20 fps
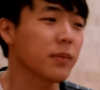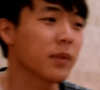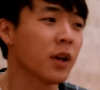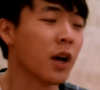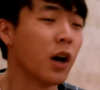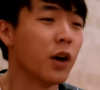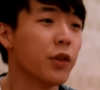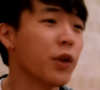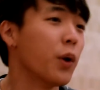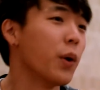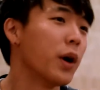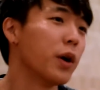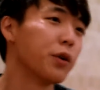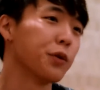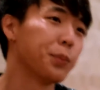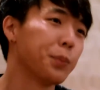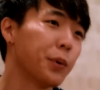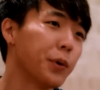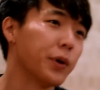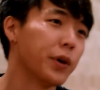Oh no, I
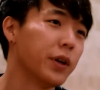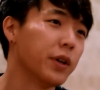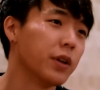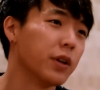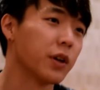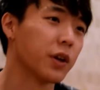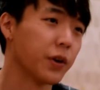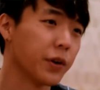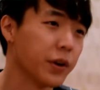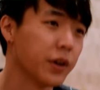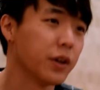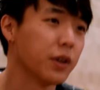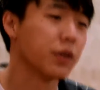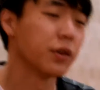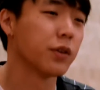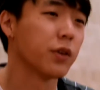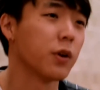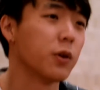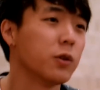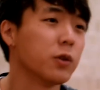was born in Korea,
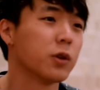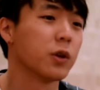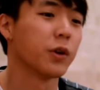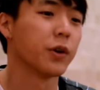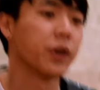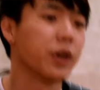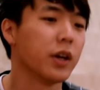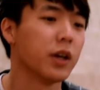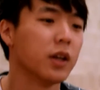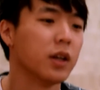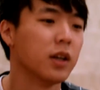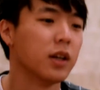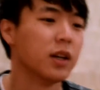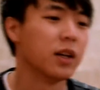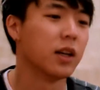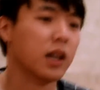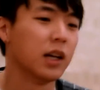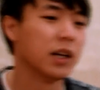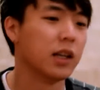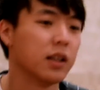Seoul, Korea,
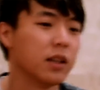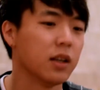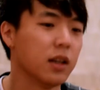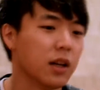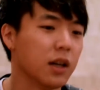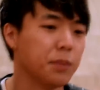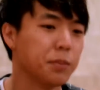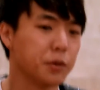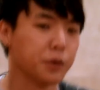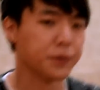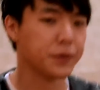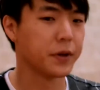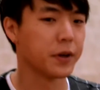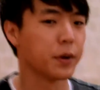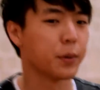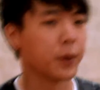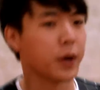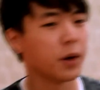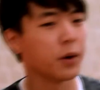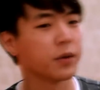and I moved here
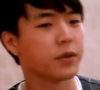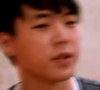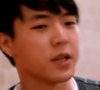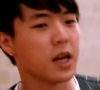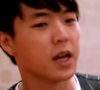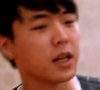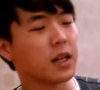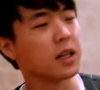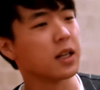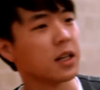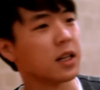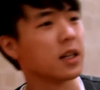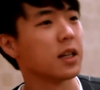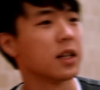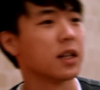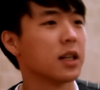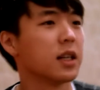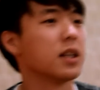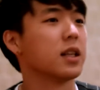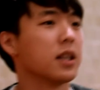when I was
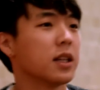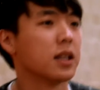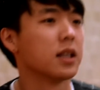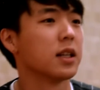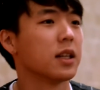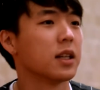9.